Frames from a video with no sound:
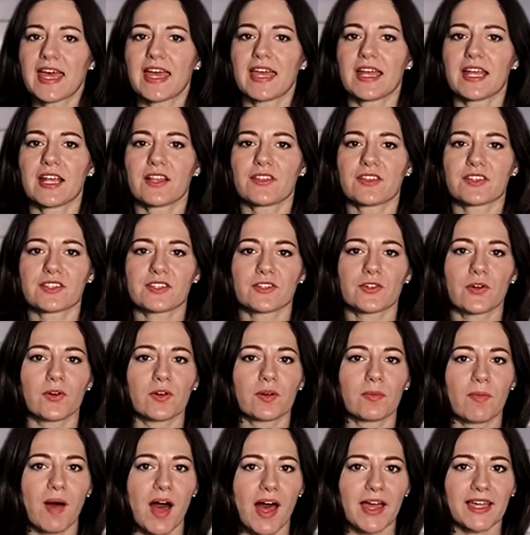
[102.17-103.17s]
in the stock
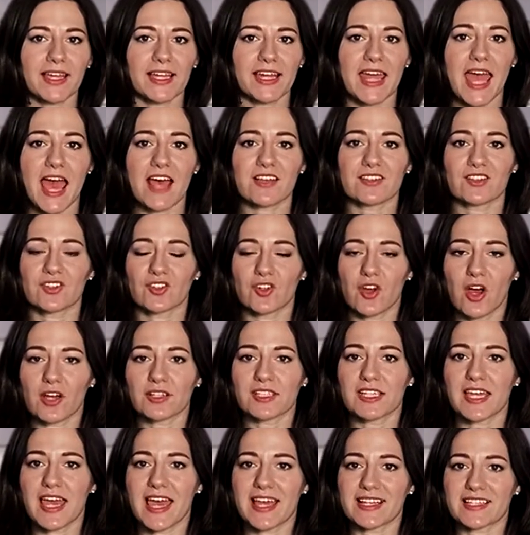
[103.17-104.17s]
market has not
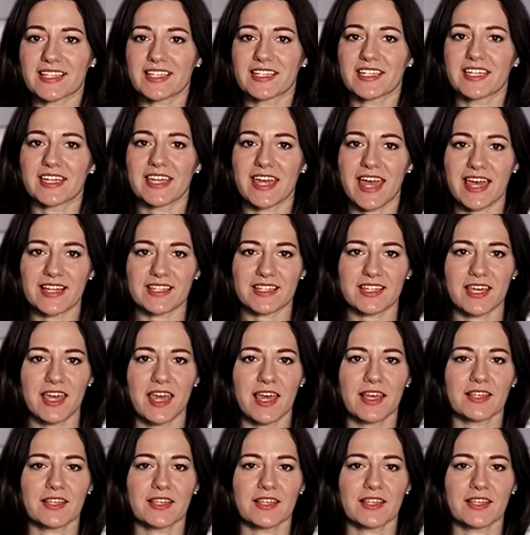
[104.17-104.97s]
ended yet.